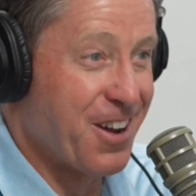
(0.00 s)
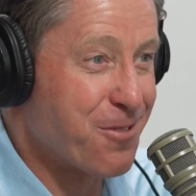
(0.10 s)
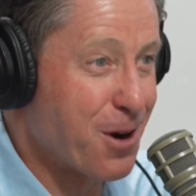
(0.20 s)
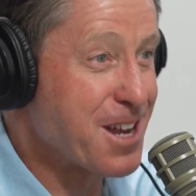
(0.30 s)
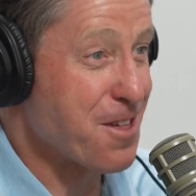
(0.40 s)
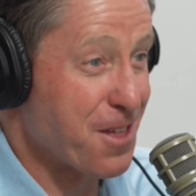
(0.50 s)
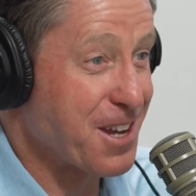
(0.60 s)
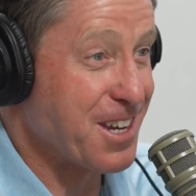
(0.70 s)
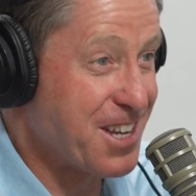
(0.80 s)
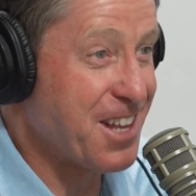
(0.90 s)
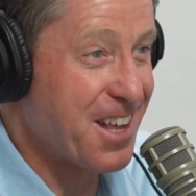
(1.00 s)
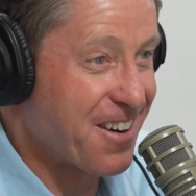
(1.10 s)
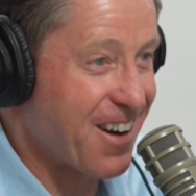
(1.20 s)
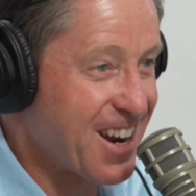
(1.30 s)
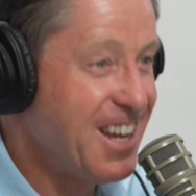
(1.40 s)
Why do you think you did that,
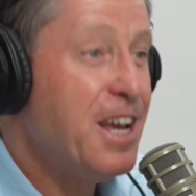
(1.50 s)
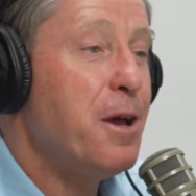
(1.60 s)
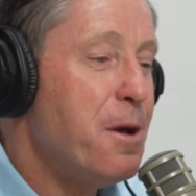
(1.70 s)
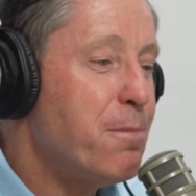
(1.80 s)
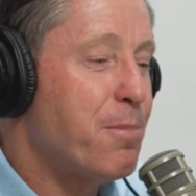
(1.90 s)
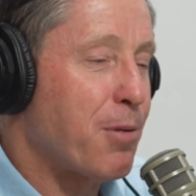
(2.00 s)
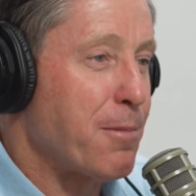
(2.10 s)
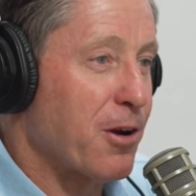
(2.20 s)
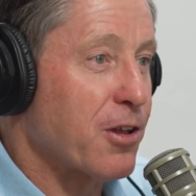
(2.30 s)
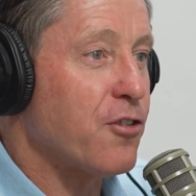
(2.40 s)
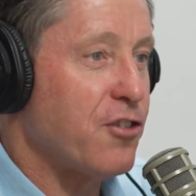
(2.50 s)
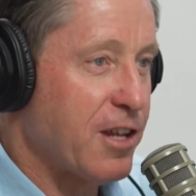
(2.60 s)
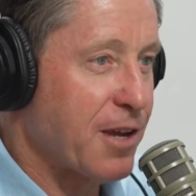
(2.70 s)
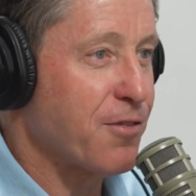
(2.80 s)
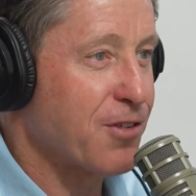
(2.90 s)
right? Primarily because you
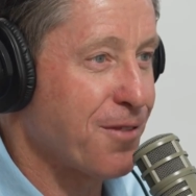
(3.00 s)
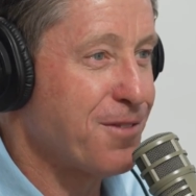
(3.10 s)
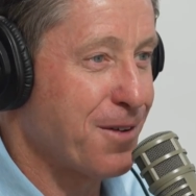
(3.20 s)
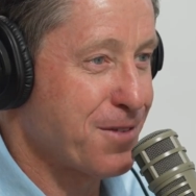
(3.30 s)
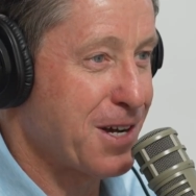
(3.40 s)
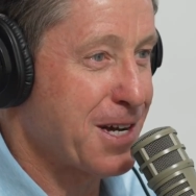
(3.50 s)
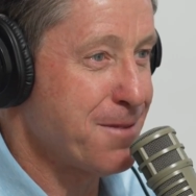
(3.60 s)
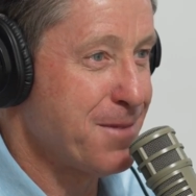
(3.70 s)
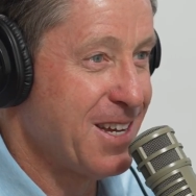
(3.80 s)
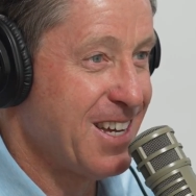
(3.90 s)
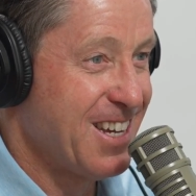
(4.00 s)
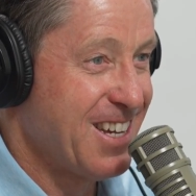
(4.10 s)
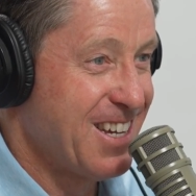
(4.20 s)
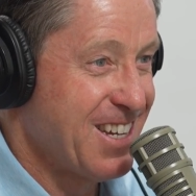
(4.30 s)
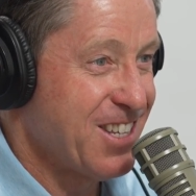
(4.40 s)
didn't give yourself enough time
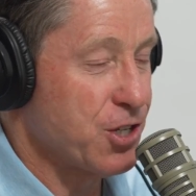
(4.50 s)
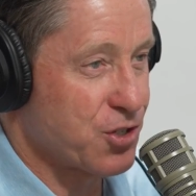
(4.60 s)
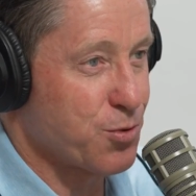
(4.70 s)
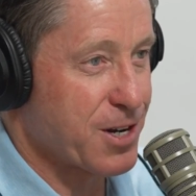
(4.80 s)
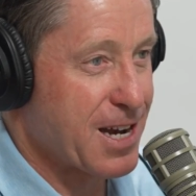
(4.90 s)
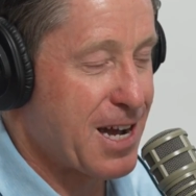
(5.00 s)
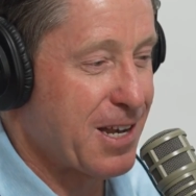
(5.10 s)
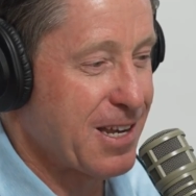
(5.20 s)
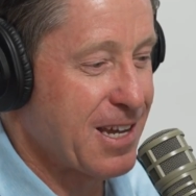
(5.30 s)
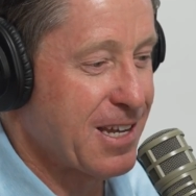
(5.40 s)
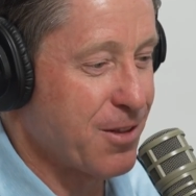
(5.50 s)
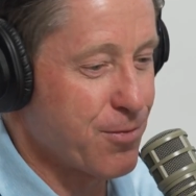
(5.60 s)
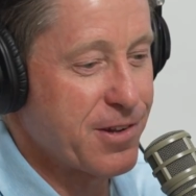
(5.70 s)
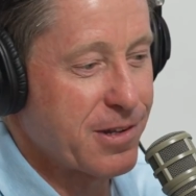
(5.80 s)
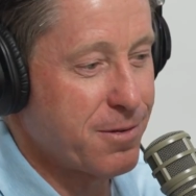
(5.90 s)
to sort it out. And the
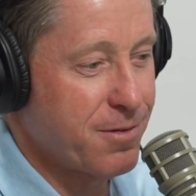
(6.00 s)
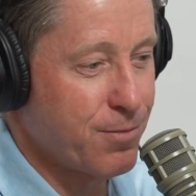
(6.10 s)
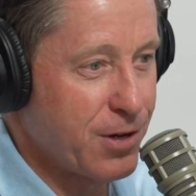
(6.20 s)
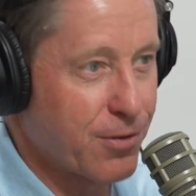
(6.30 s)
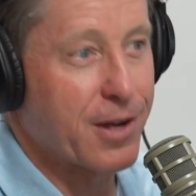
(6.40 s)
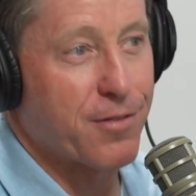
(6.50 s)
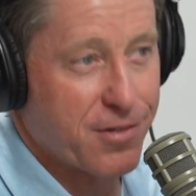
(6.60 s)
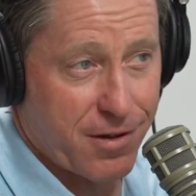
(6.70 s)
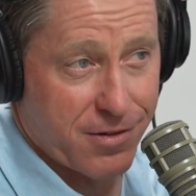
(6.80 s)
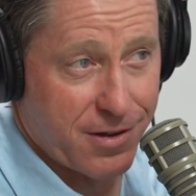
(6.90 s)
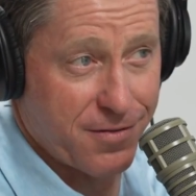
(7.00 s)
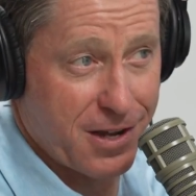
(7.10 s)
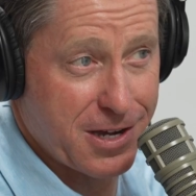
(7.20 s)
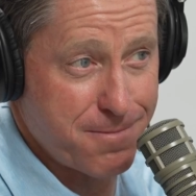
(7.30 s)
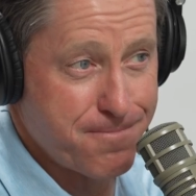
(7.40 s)
reason we don't give ourselves enough
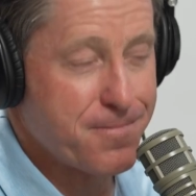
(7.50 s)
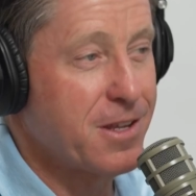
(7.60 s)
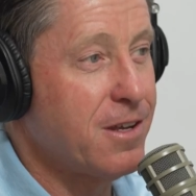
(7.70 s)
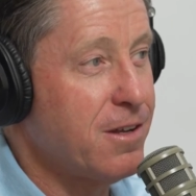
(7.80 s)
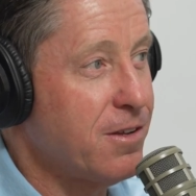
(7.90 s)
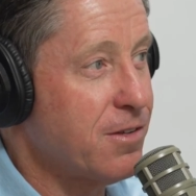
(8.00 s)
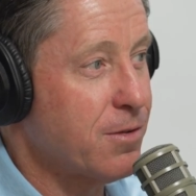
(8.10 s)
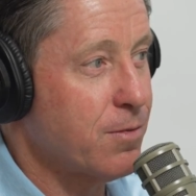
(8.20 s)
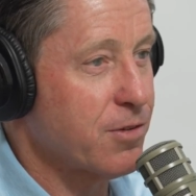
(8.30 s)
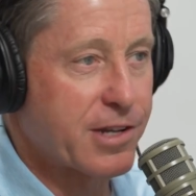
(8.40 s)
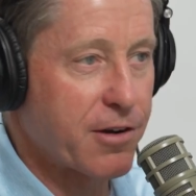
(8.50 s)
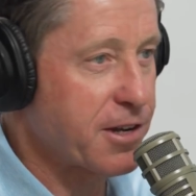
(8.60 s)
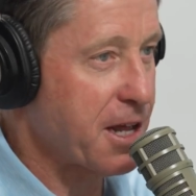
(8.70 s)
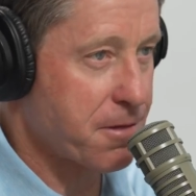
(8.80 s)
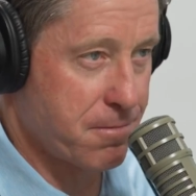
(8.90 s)
time is we're scared
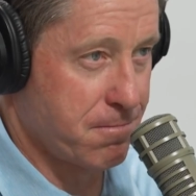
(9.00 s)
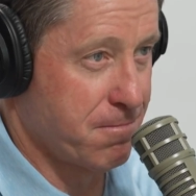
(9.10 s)
to death.